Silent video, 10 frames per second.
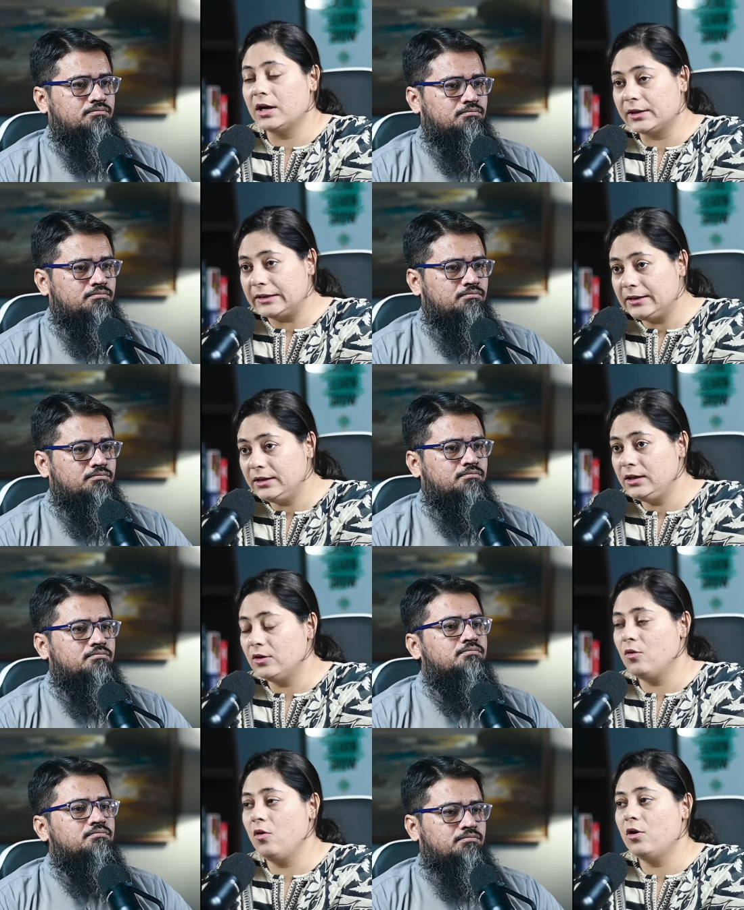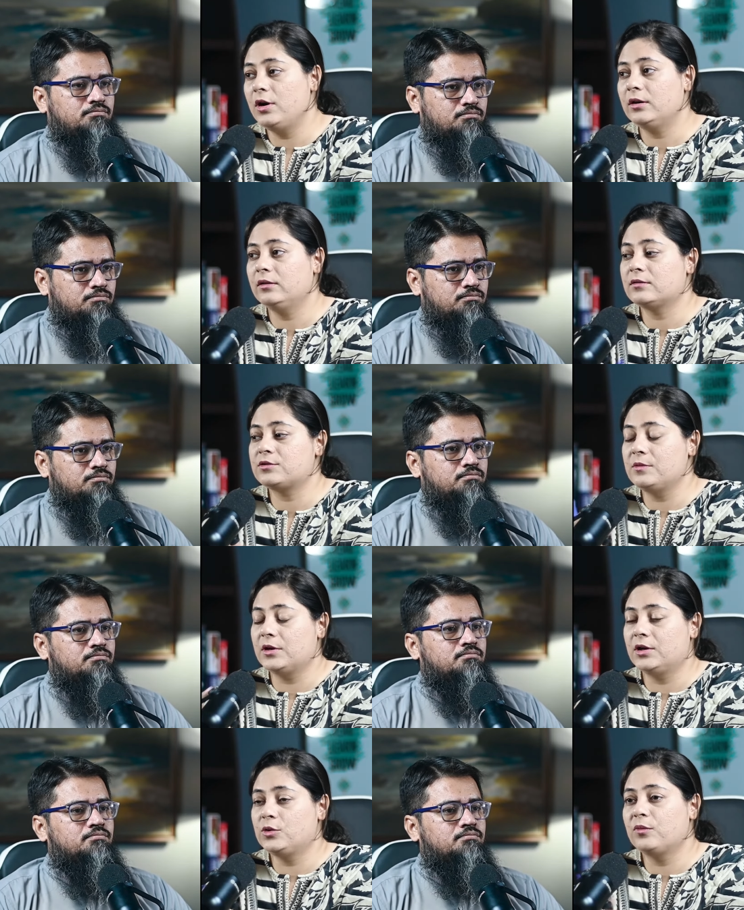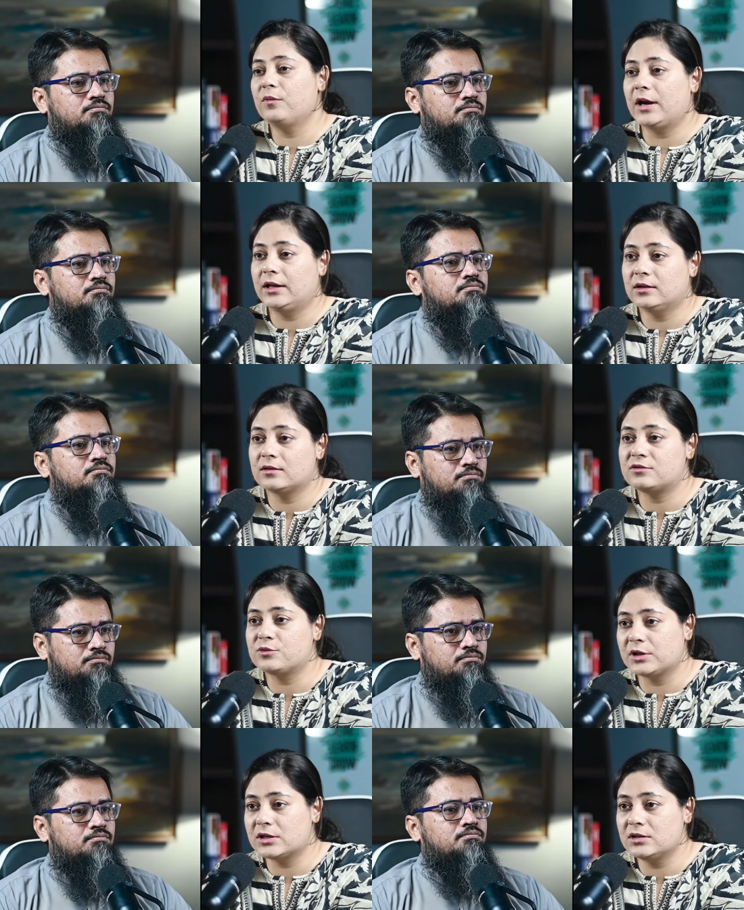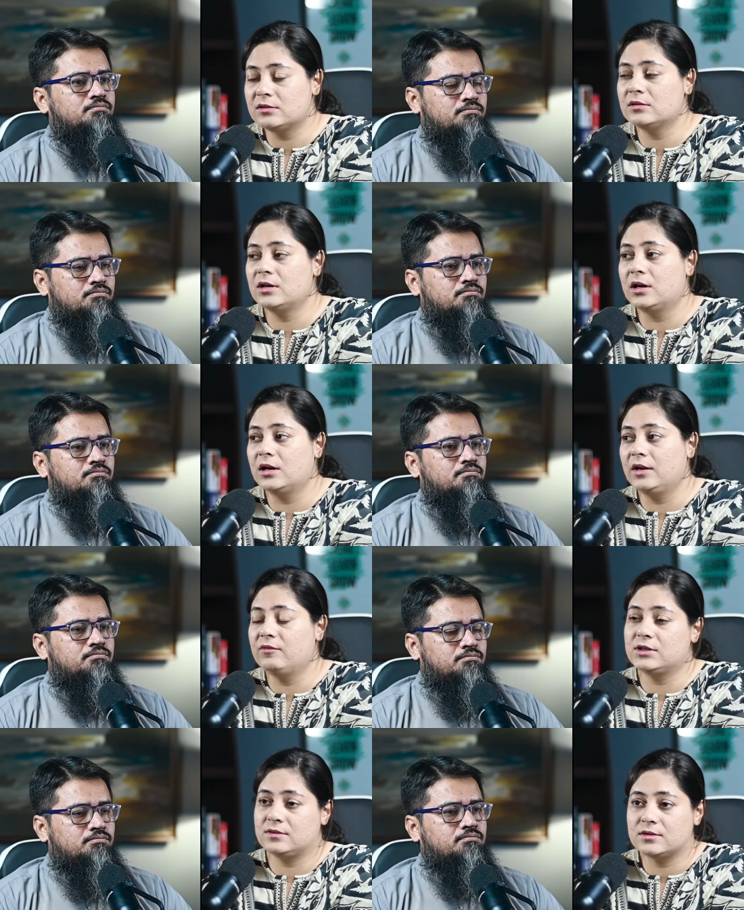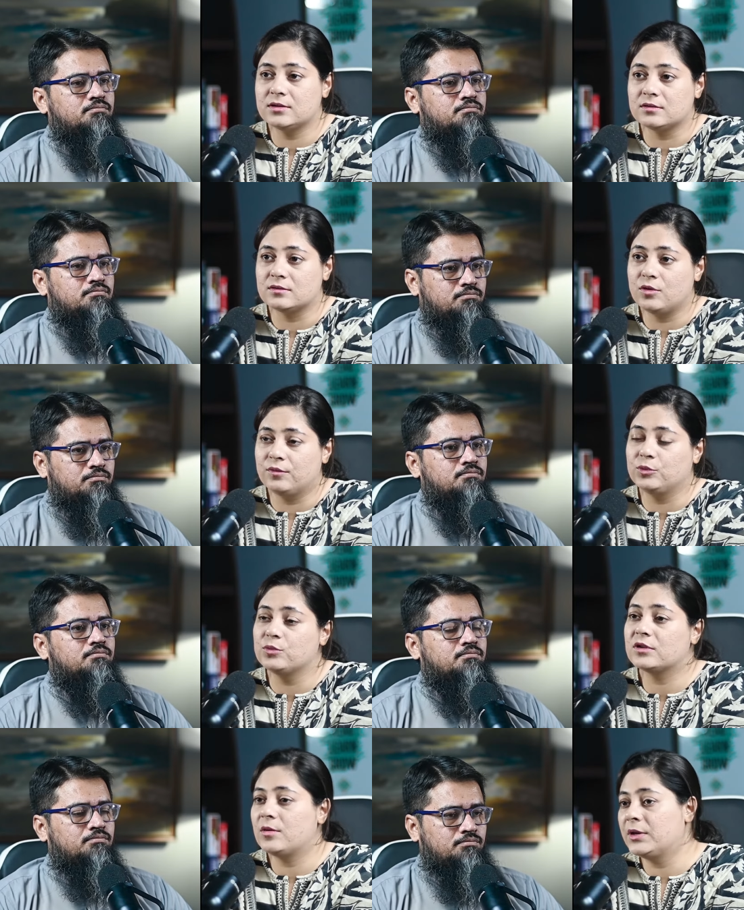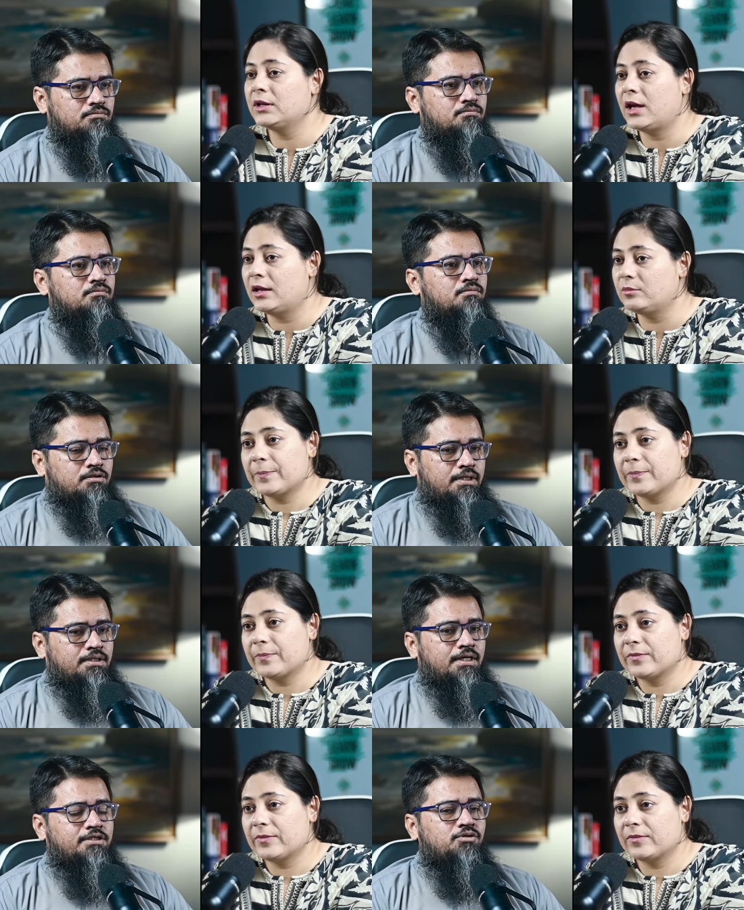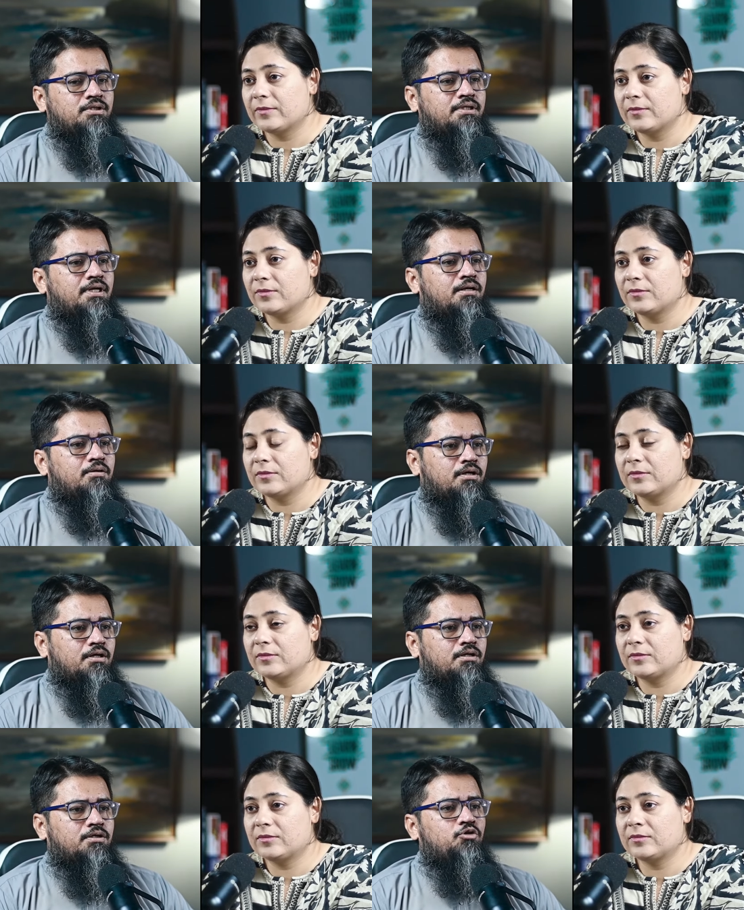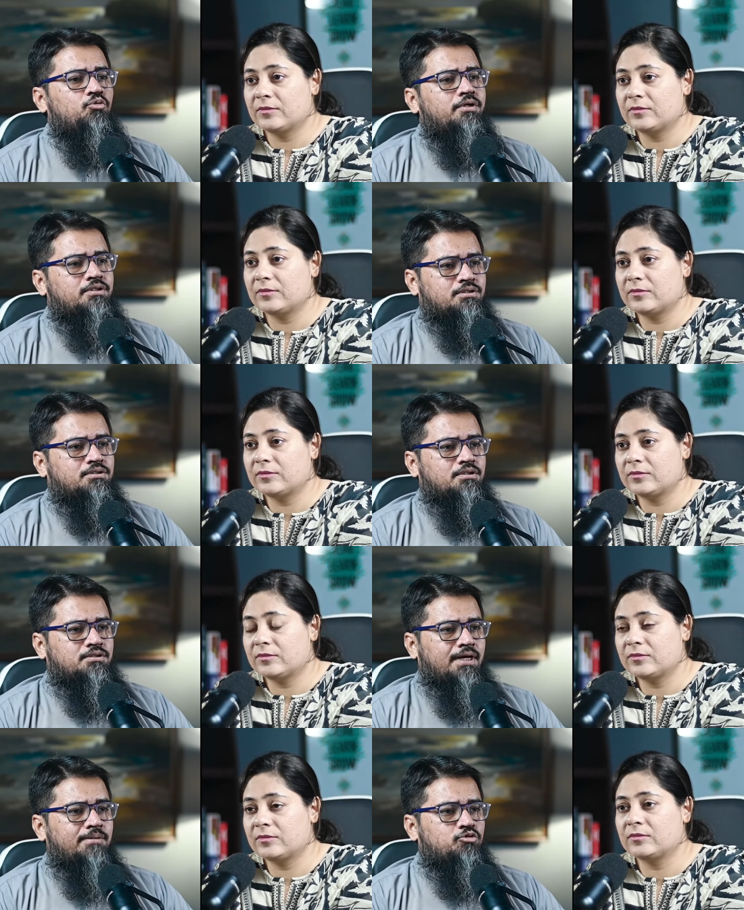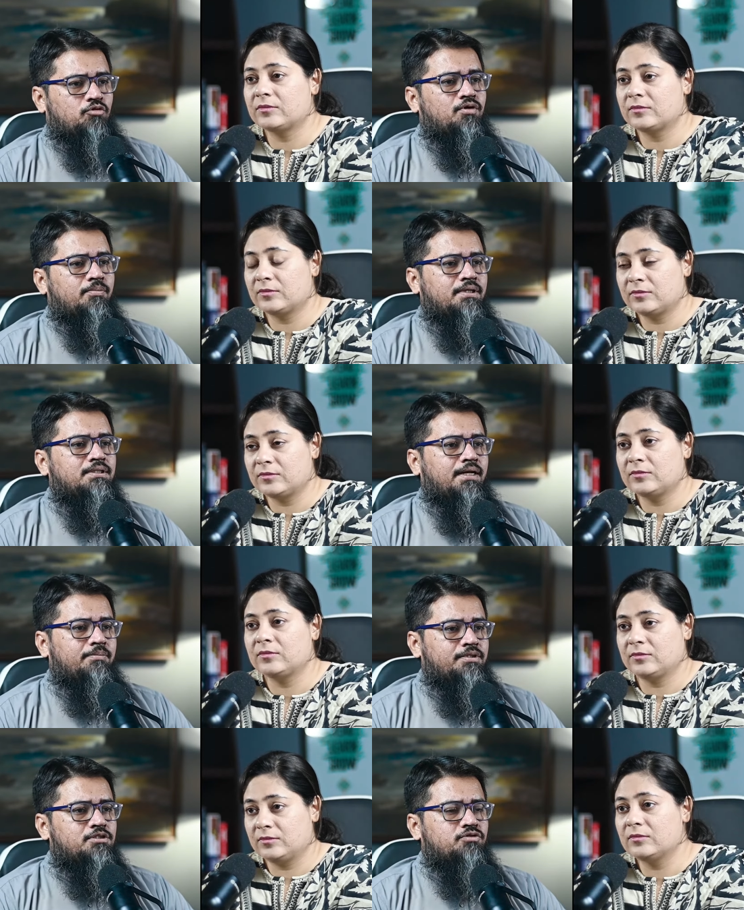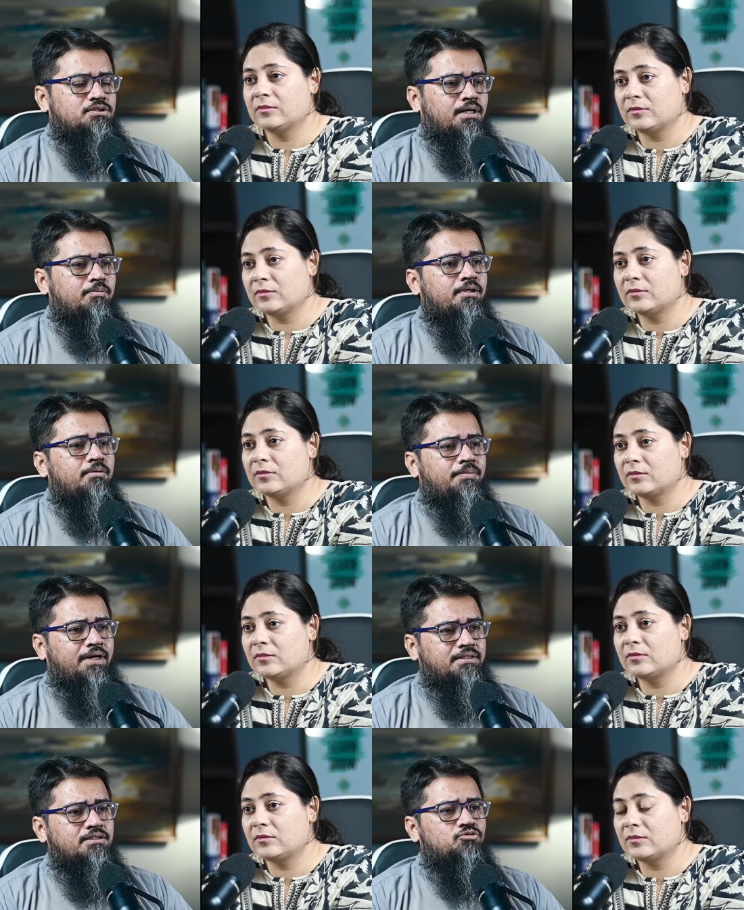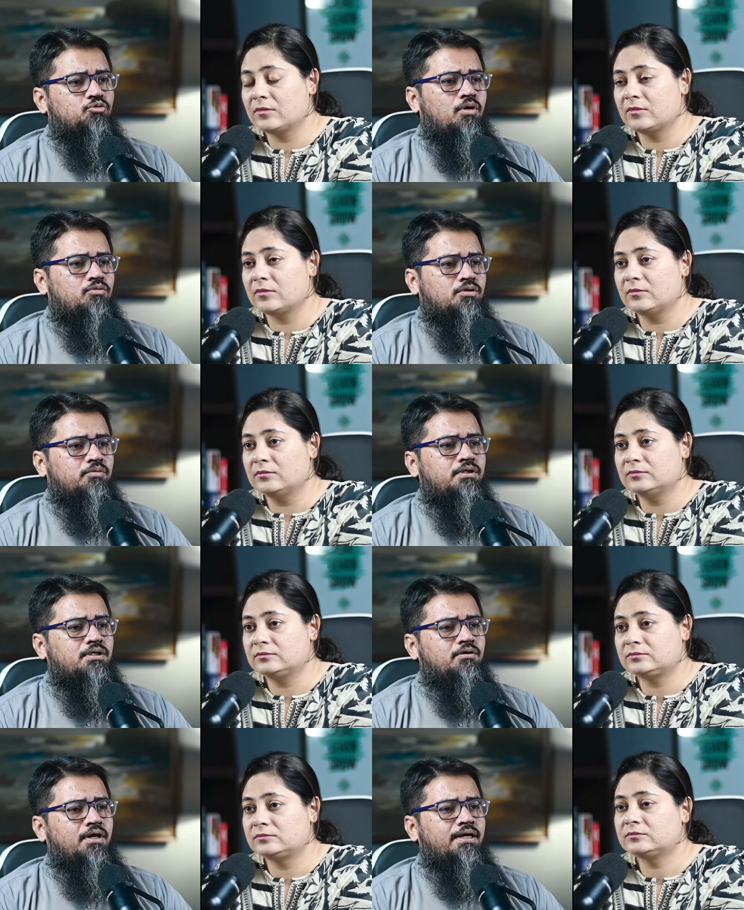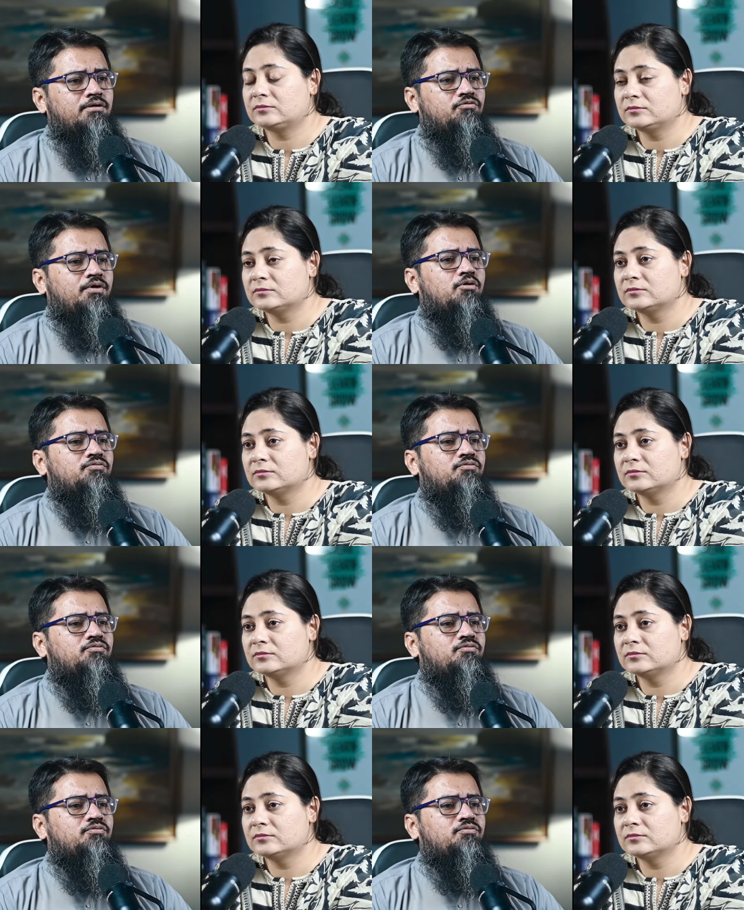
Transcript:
Speaker 1: currently, or you find the historical evidences of those cupping therapies.
Speaker 2: Right. Actually, there are numerous types of cupping therapies which are being practiced throughout the world, and one